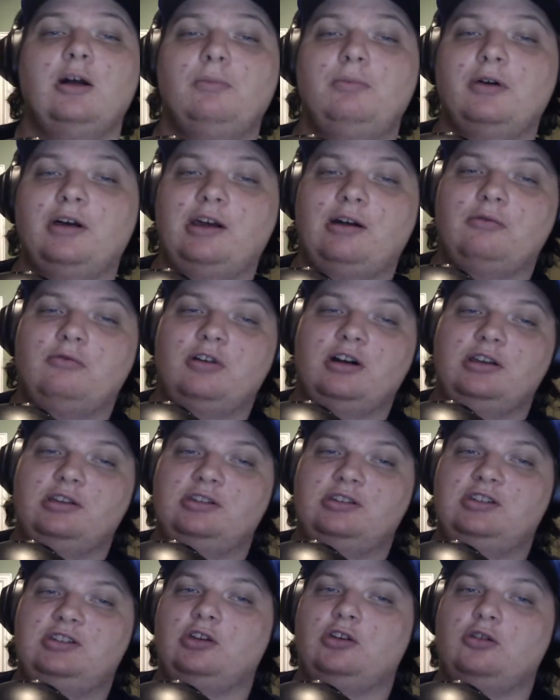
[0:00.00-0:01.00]
But I
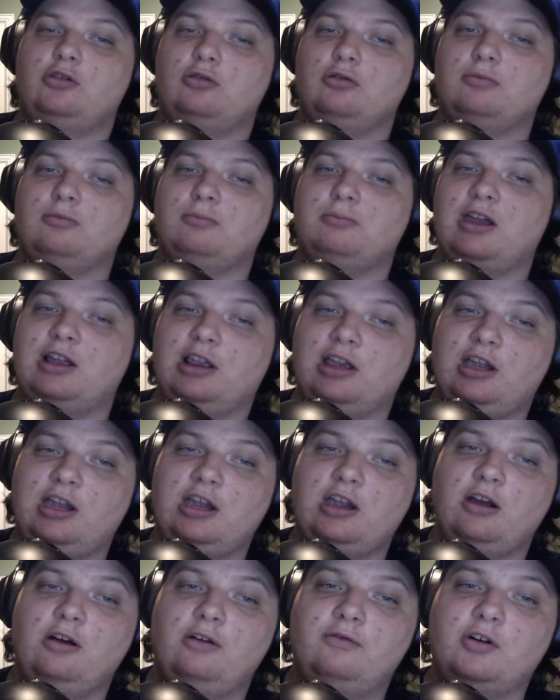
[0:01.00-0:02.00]
want to mainly